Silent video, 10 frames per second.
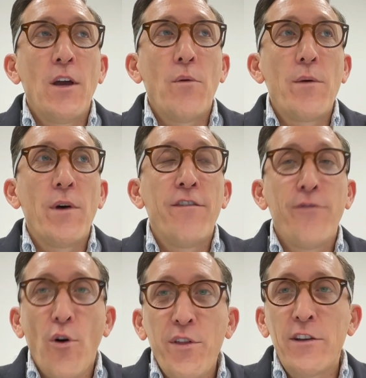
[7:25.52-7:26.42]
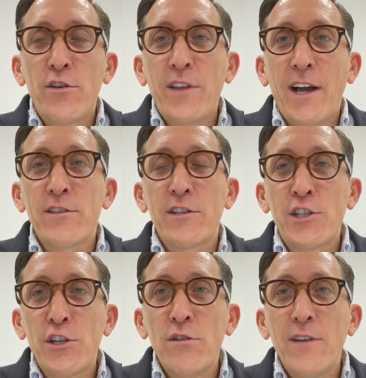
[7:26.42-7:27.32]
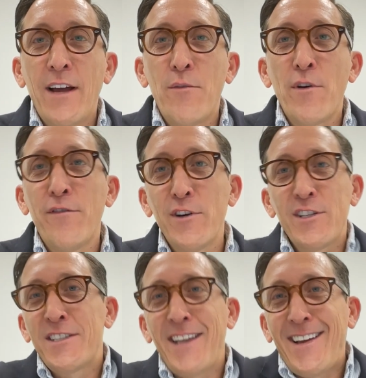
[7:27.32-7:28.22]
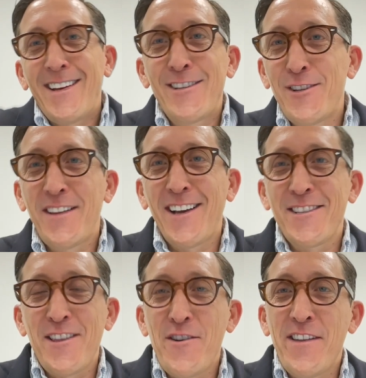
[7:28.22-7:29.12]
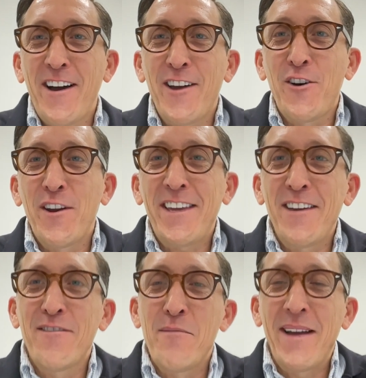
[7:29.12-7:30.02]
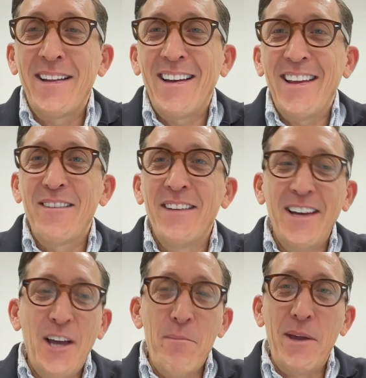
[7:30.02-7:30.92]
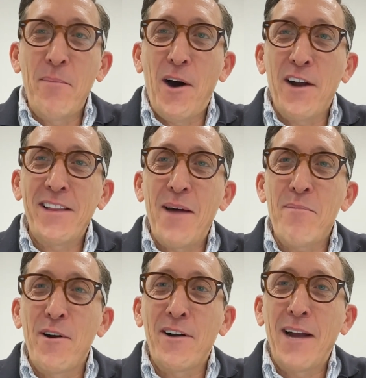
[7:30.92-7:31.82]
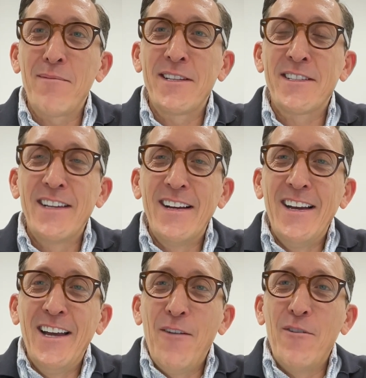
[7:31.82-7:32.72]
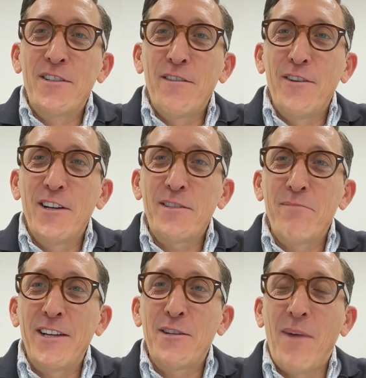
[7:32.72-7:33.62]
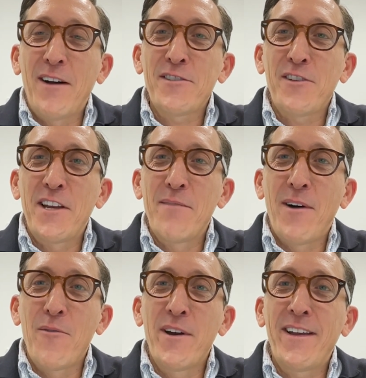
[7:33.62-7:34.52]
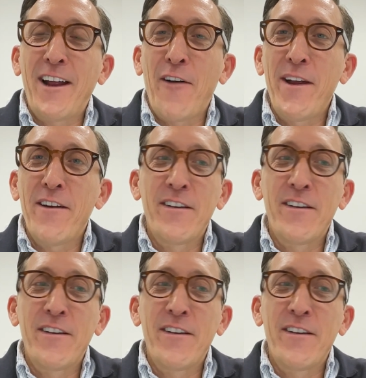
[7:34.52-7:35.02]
We were fourth in 2002, and we were first and second in 2003. That iconic year for Bentley, and being part of that program was the first major milestone in my working career.